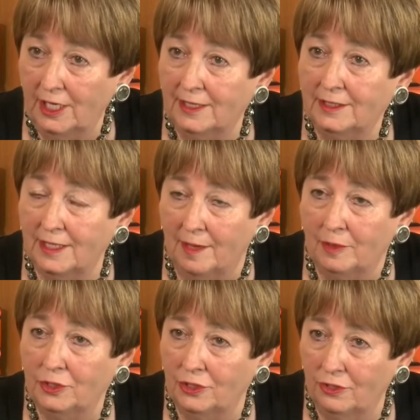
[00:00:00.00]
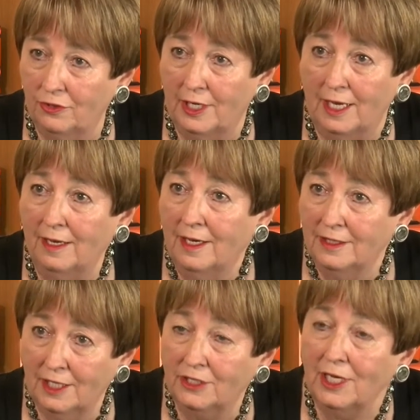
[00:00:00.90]
as cybersecurity,
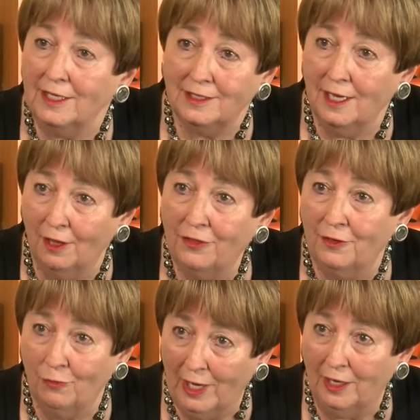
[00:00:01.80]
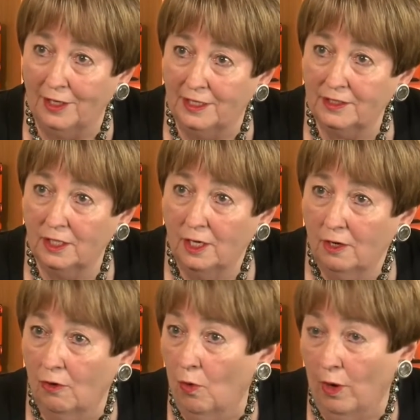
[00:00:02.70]
such as health and wellness.
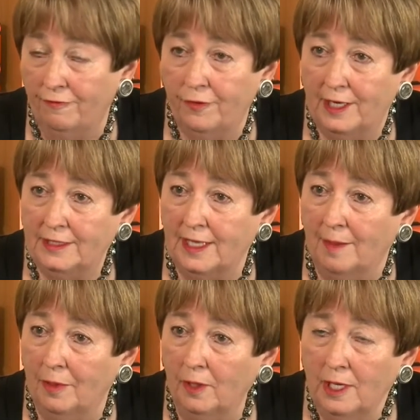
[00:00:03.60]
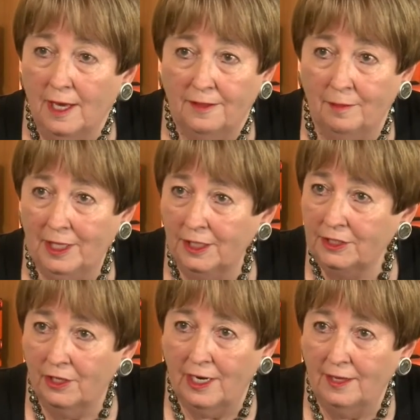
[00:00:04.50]
Or, for example, the
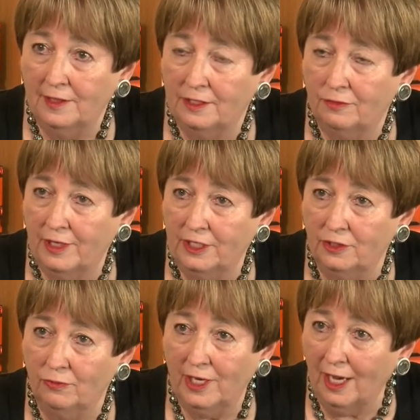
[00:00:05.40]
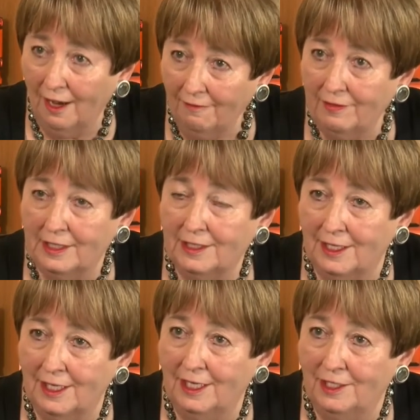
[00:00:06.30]
military in this region. We
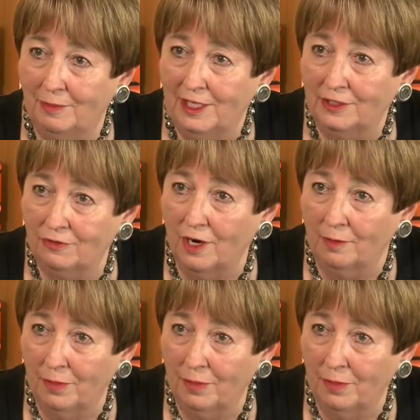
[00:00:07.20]
obviously need to be a strong